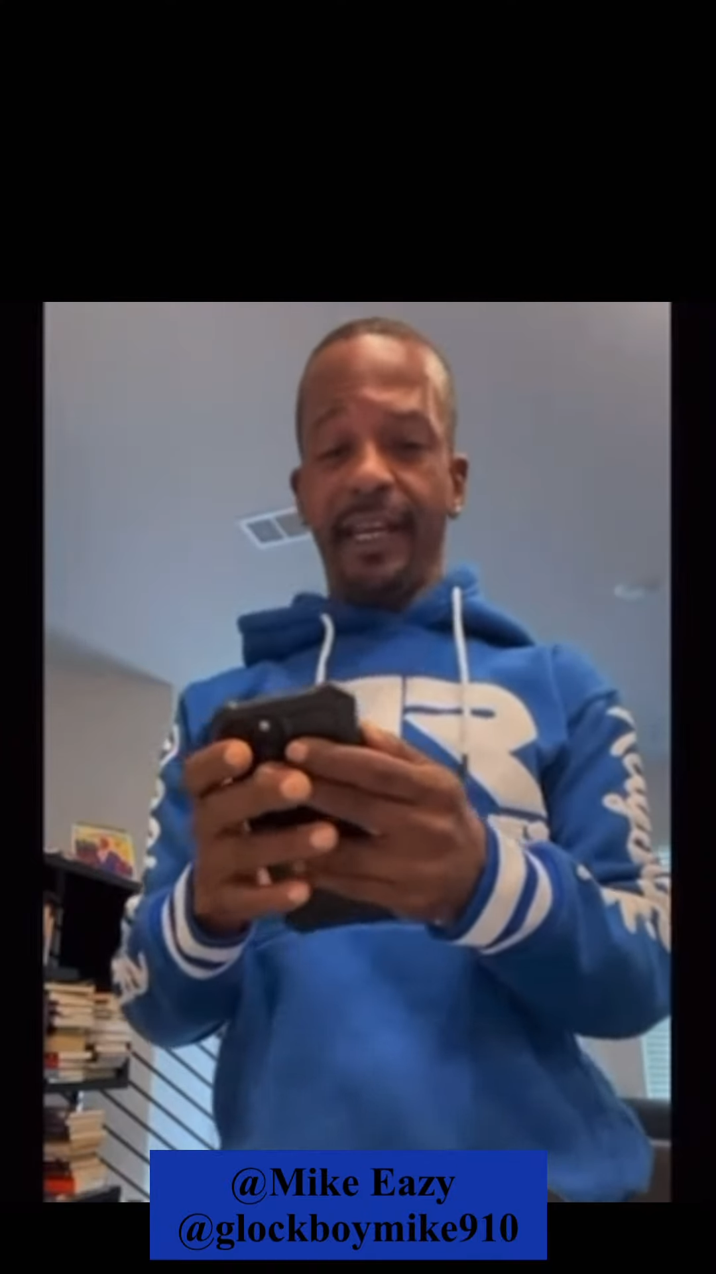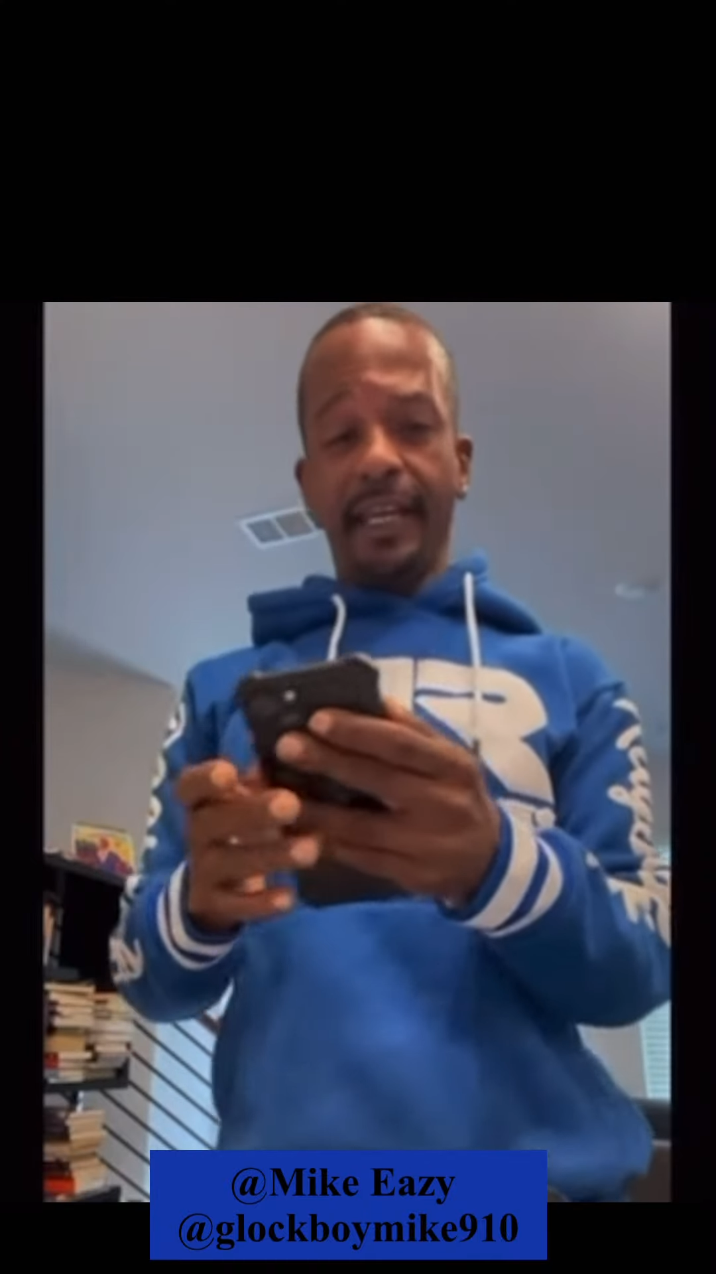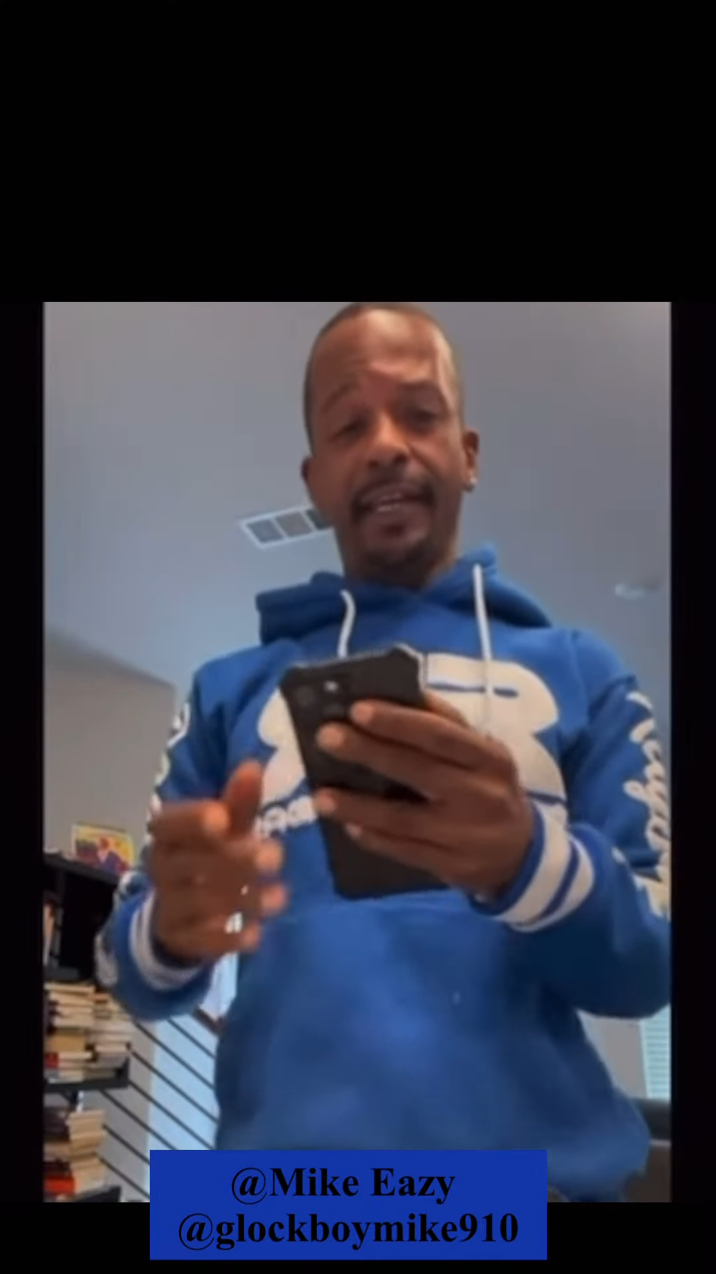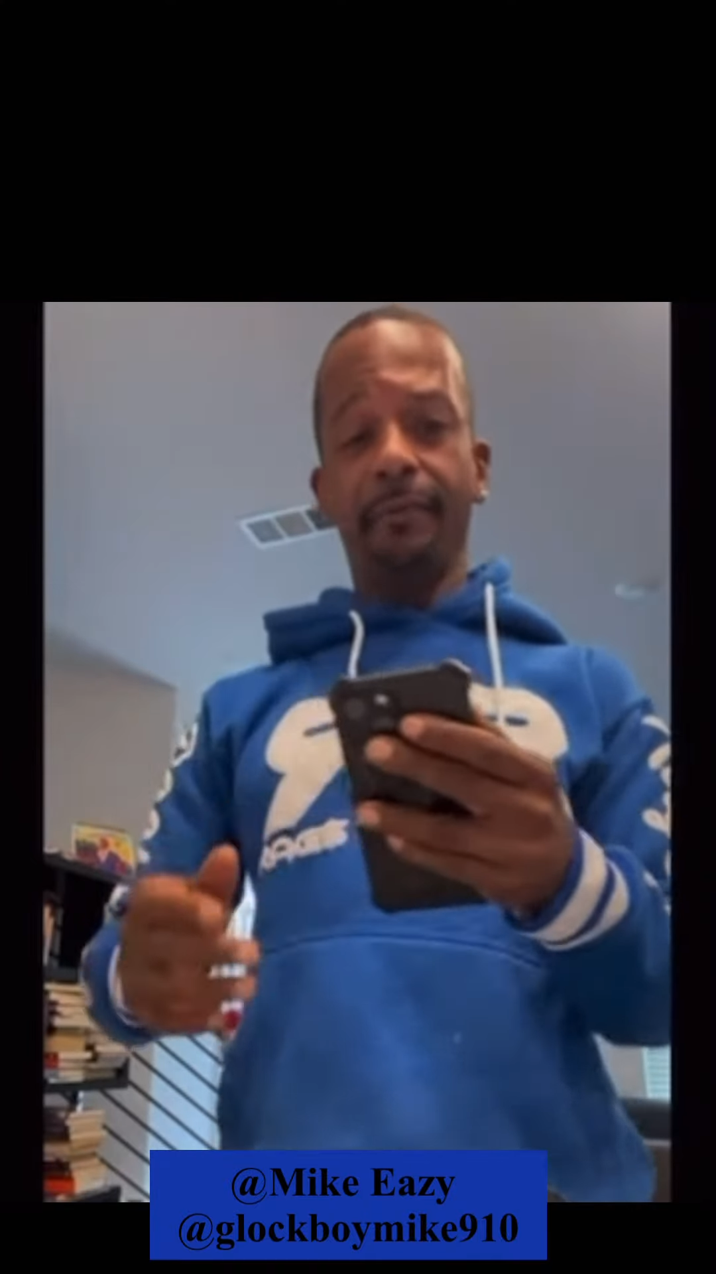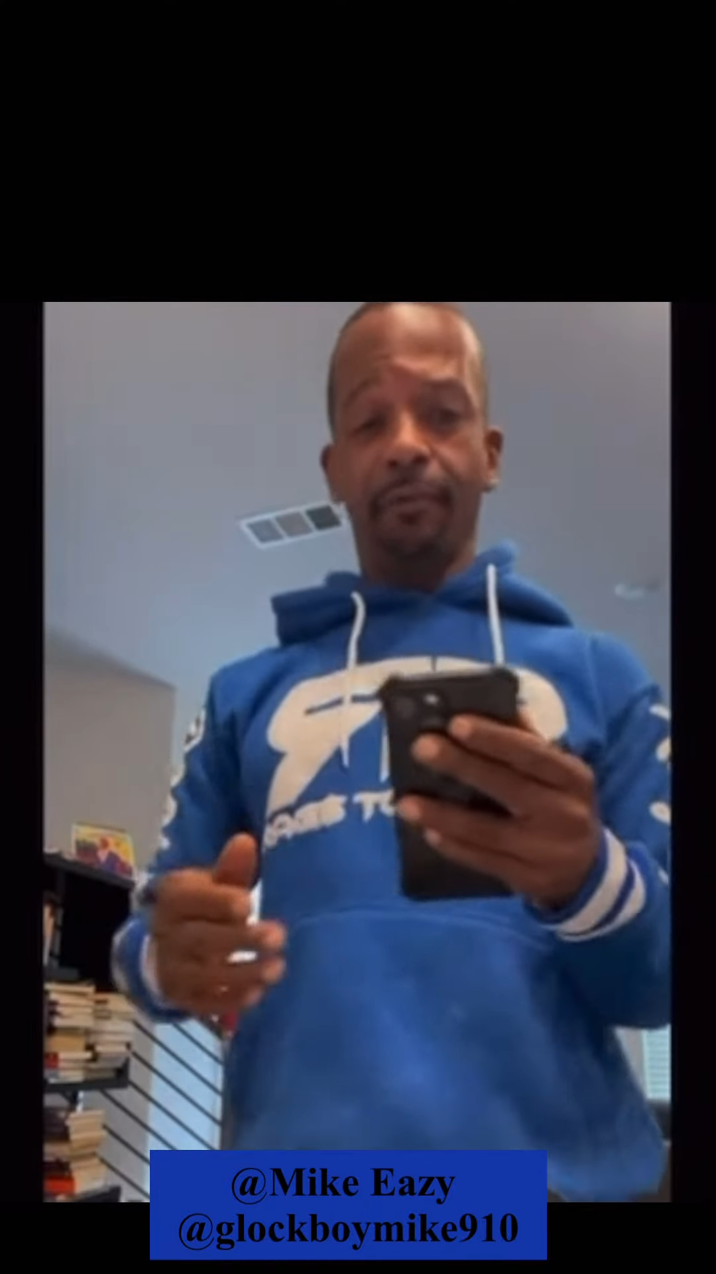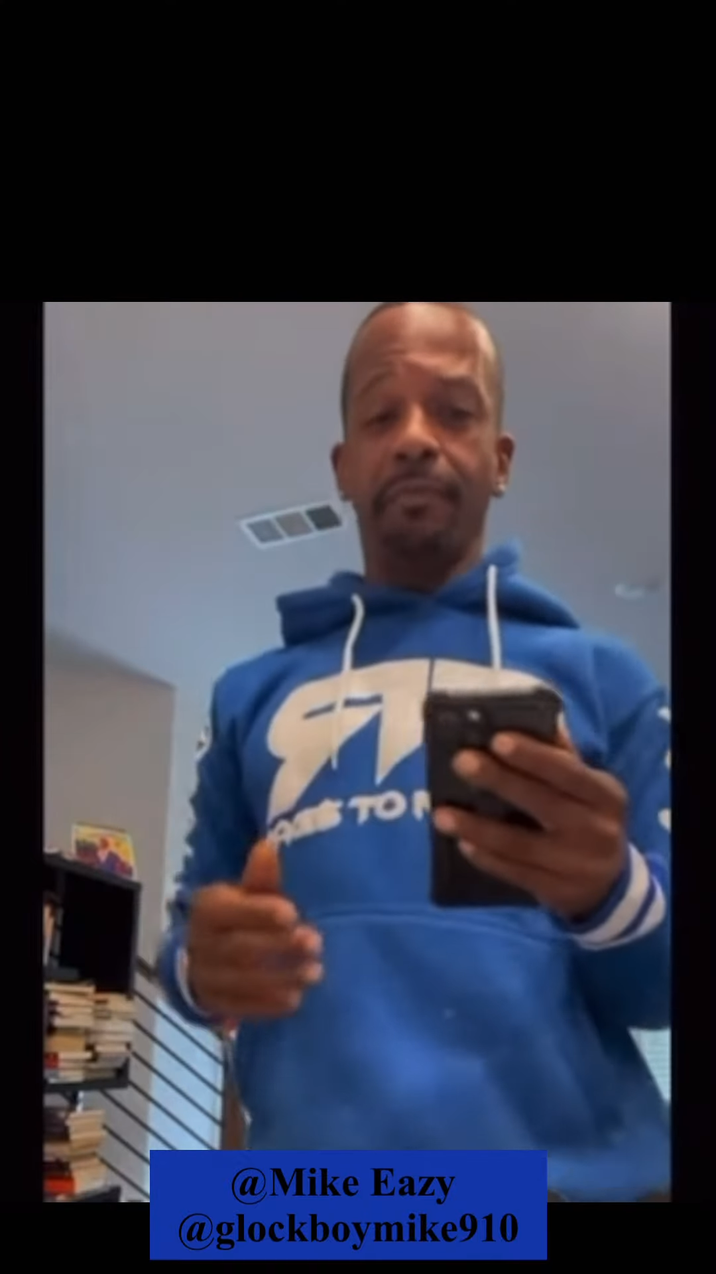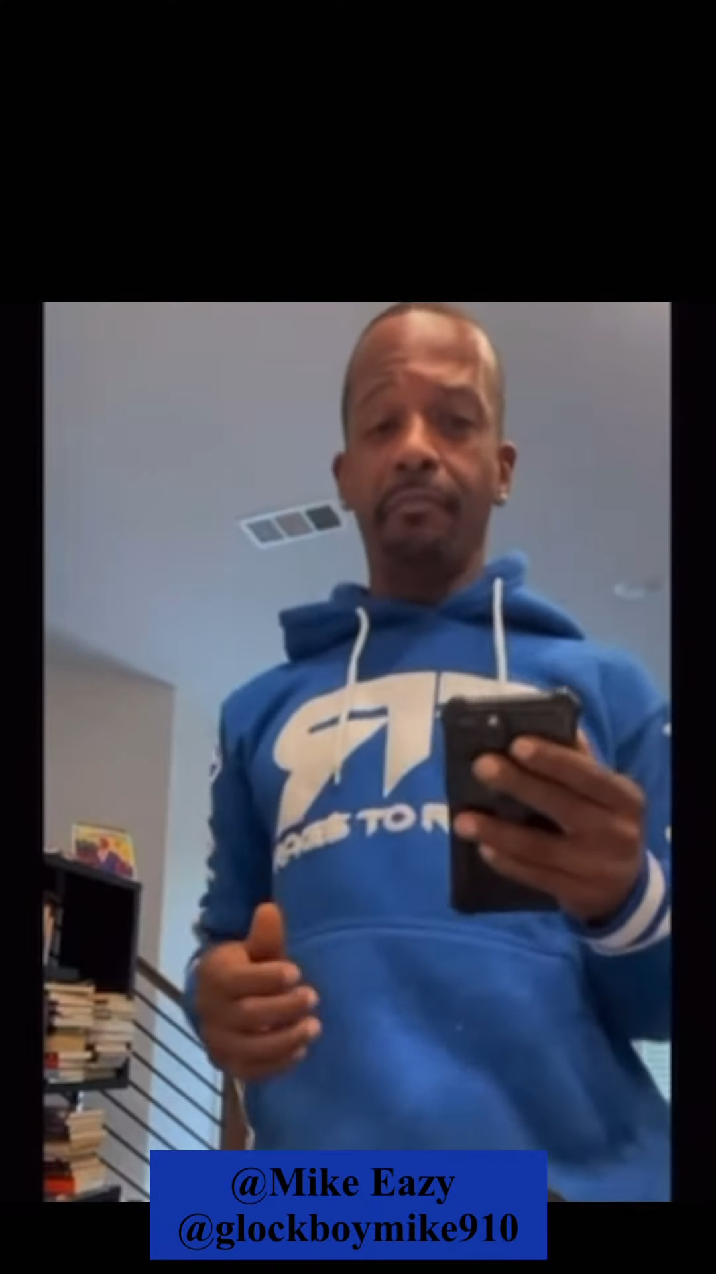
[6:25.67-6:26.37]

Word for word: dead with